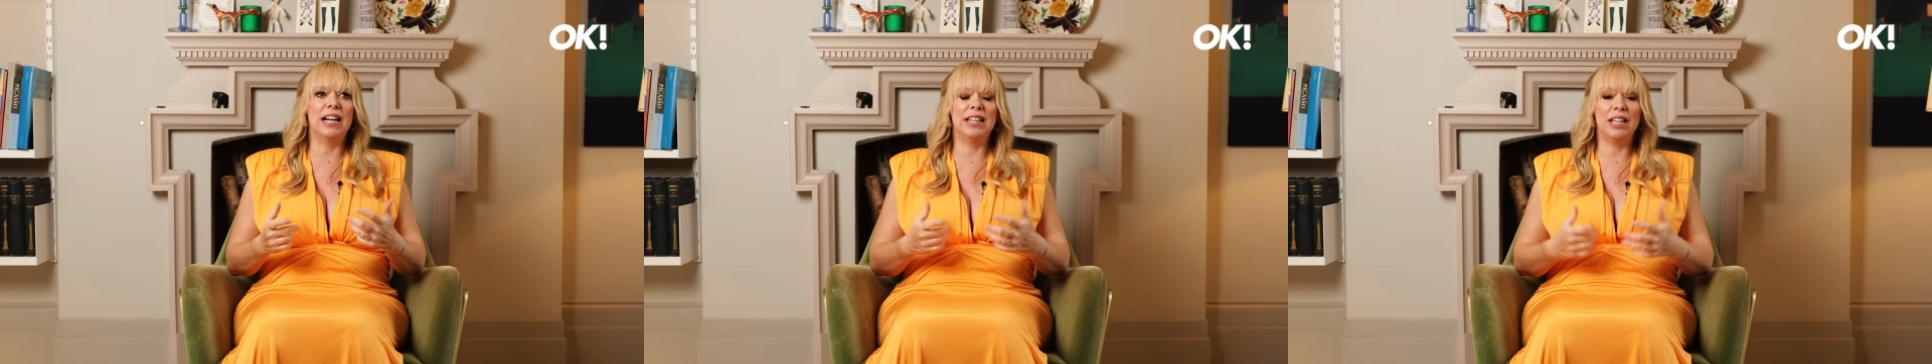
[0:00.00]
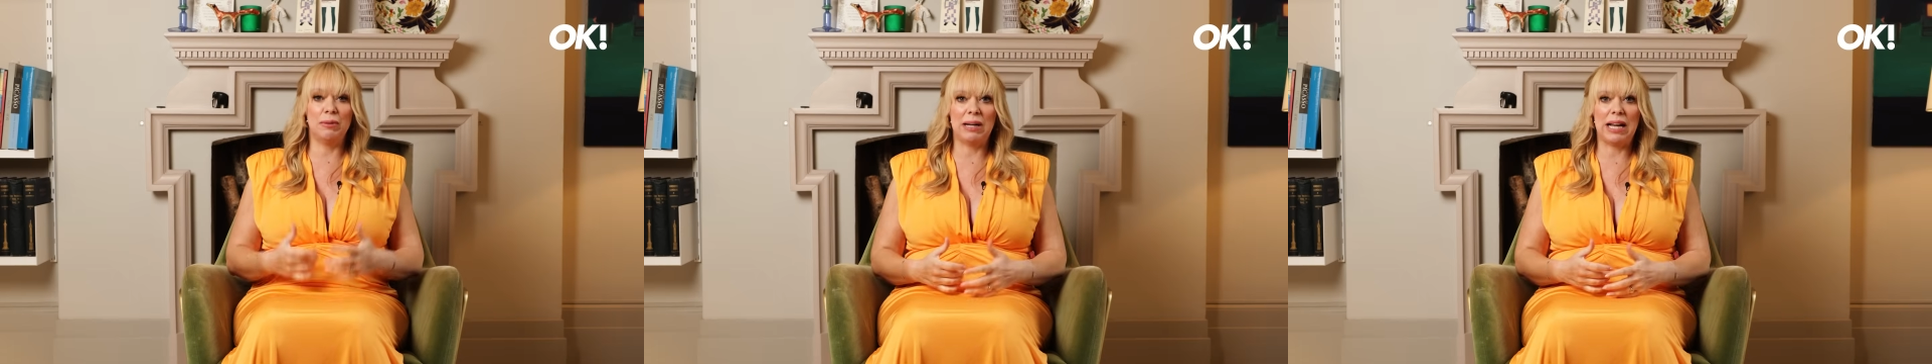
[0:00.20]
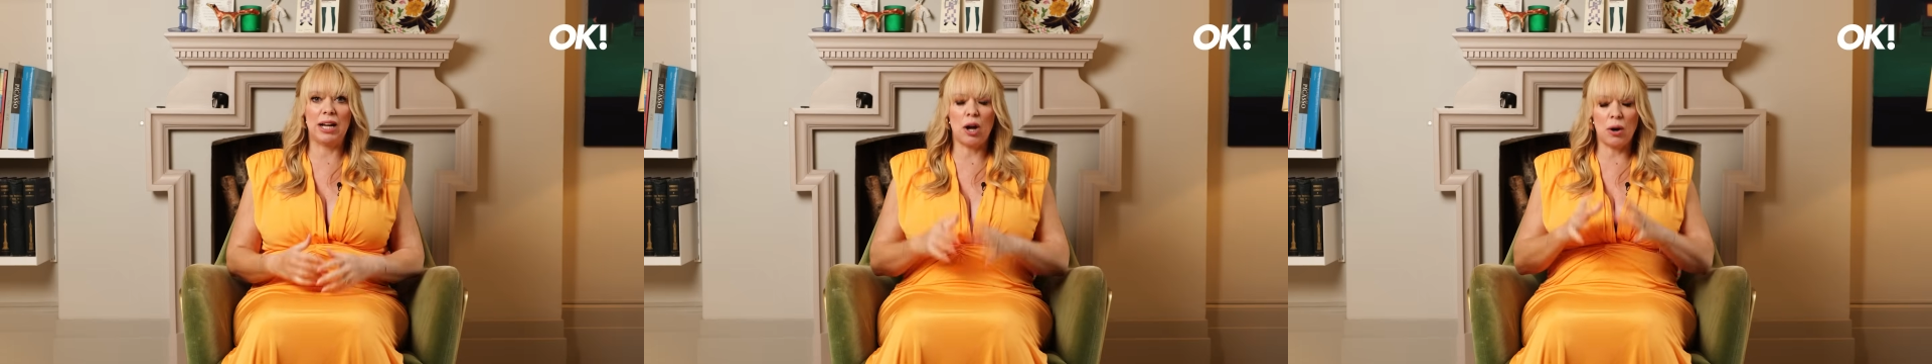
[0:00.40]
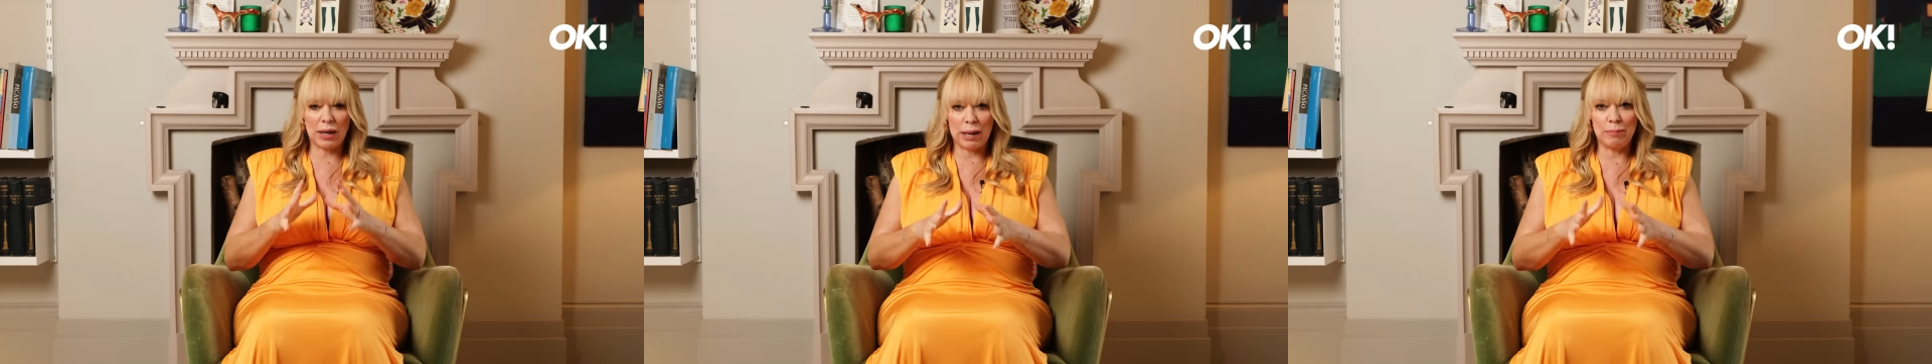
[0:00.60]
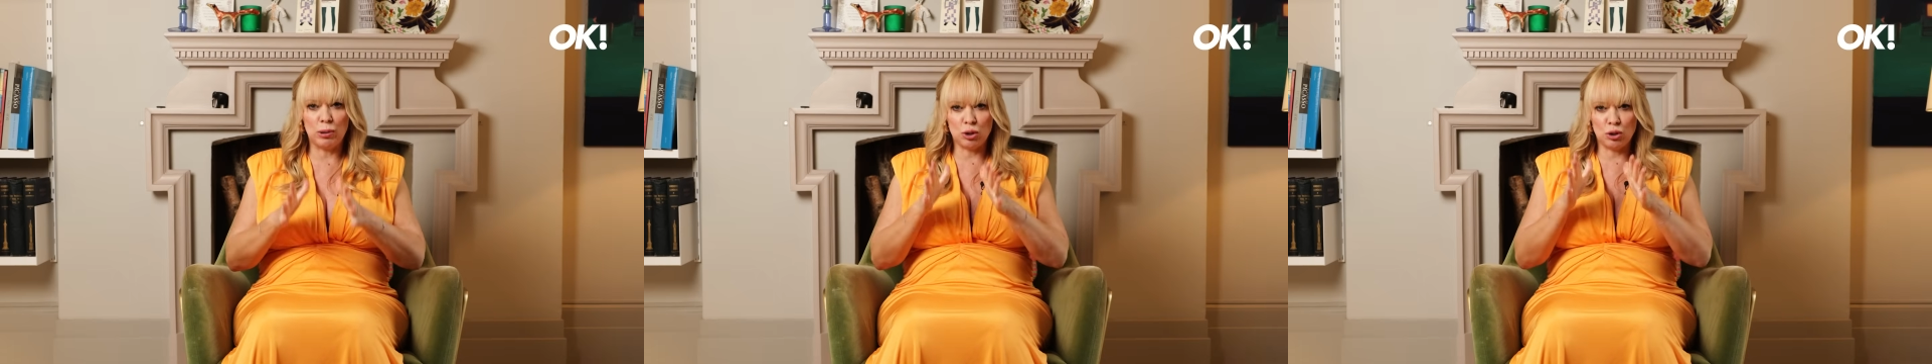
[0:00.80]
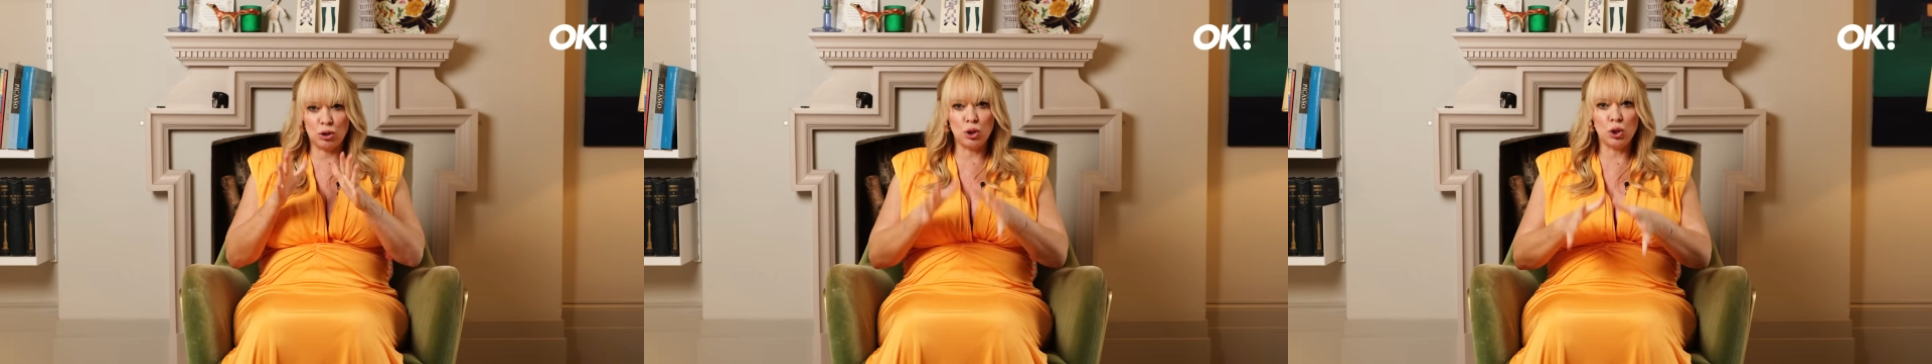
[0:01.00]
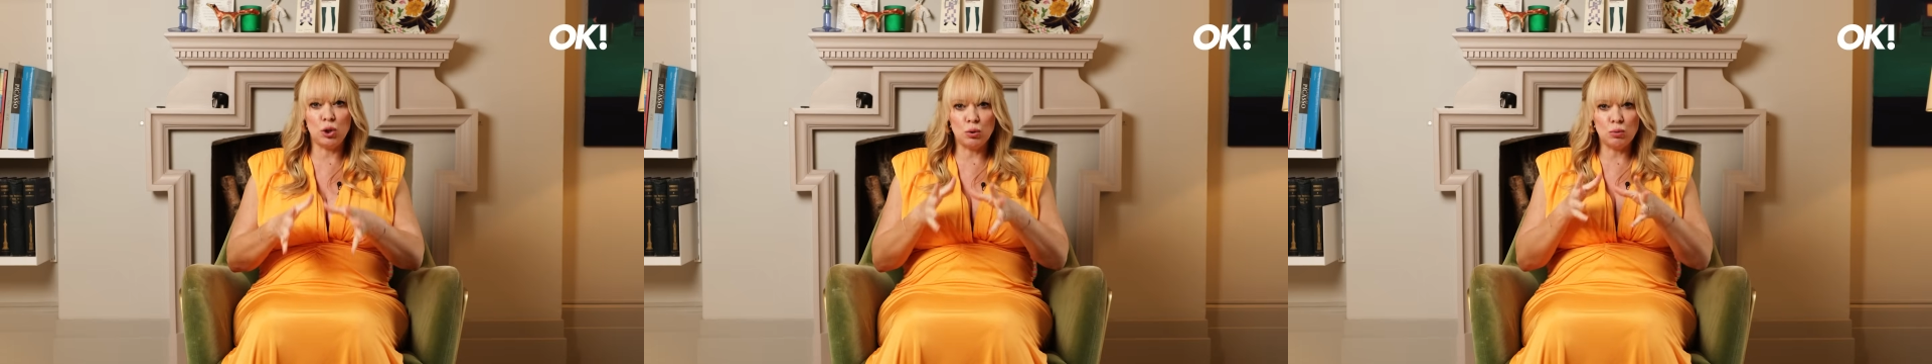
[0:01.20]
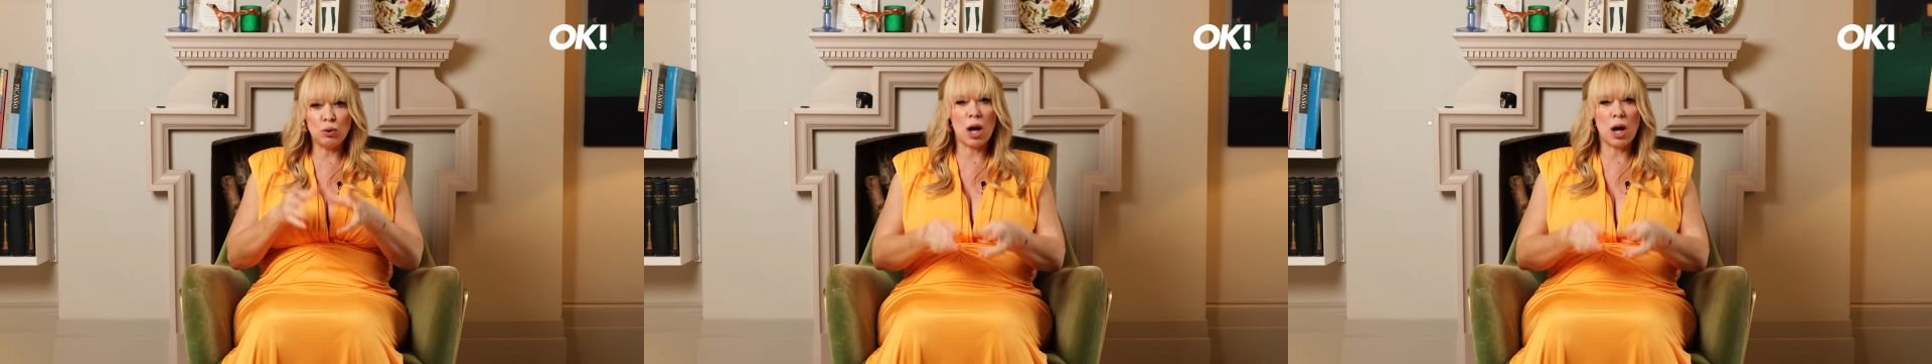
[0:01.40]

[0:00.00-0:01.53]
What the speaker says: And they were like, okay, but do you